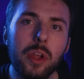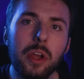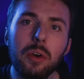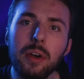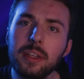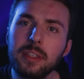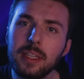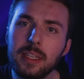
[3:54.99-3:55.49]

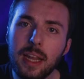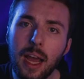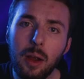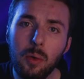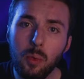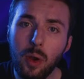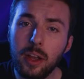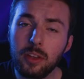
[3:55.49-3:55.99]
real and did
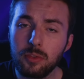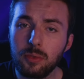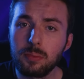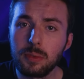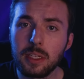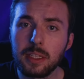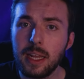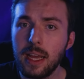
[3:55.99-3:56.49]
not rise
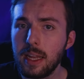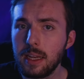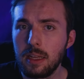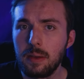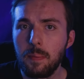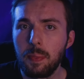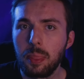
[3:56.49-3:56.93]
from the dead,